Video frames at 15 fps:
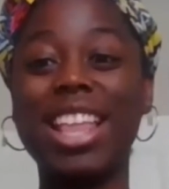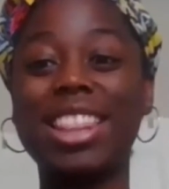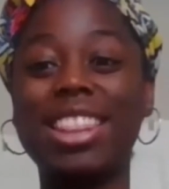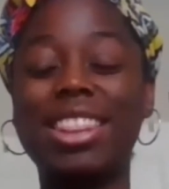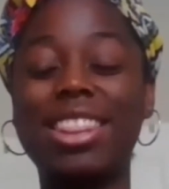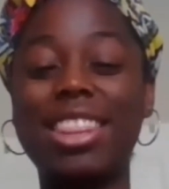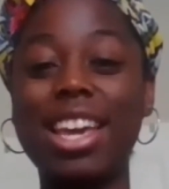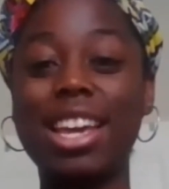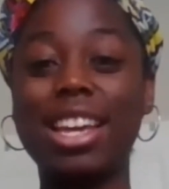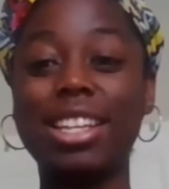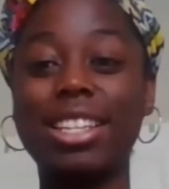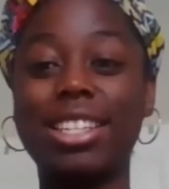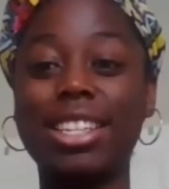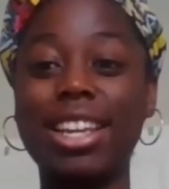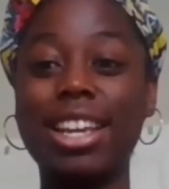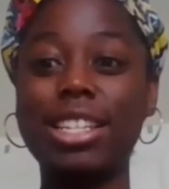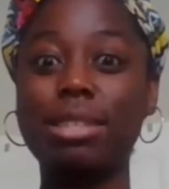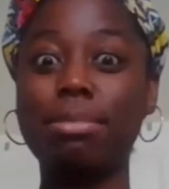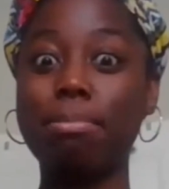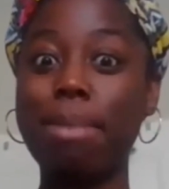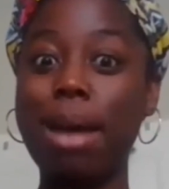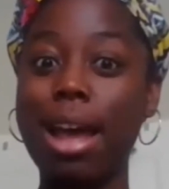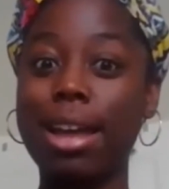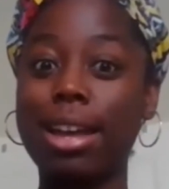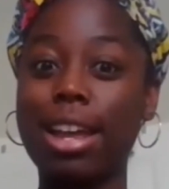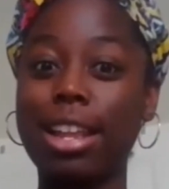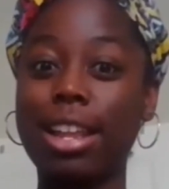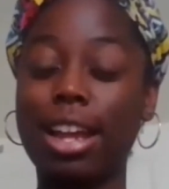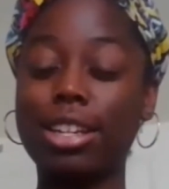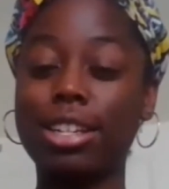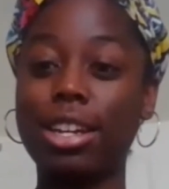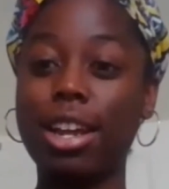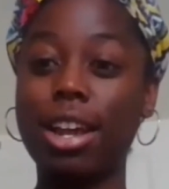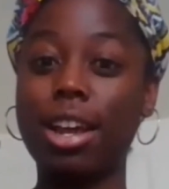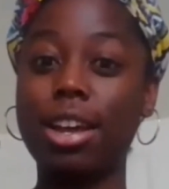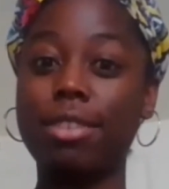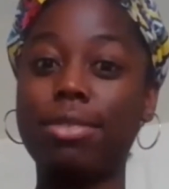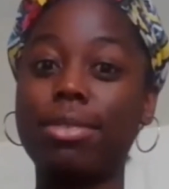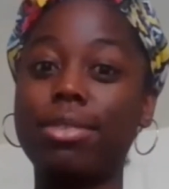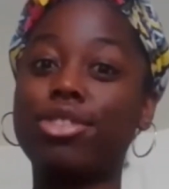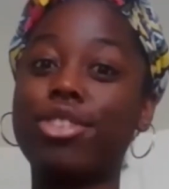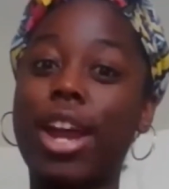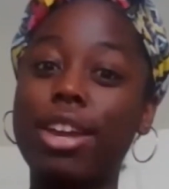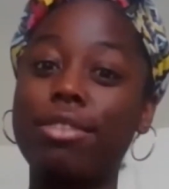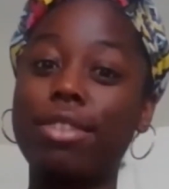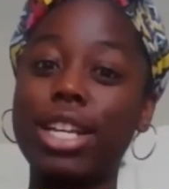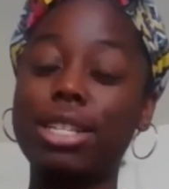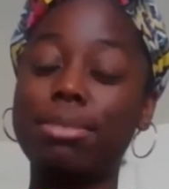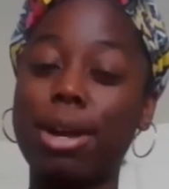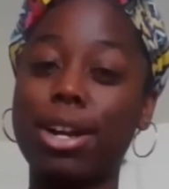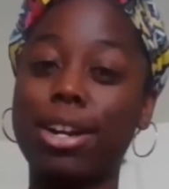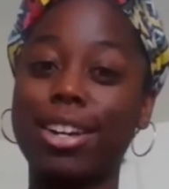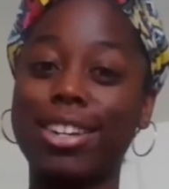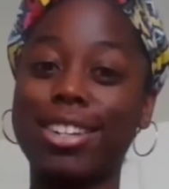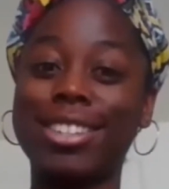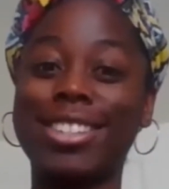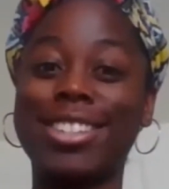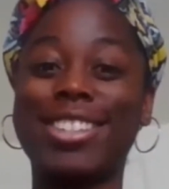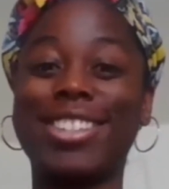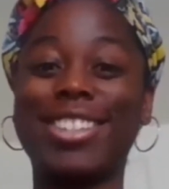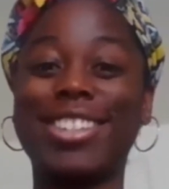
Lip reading: This is my collection of dry erase markers.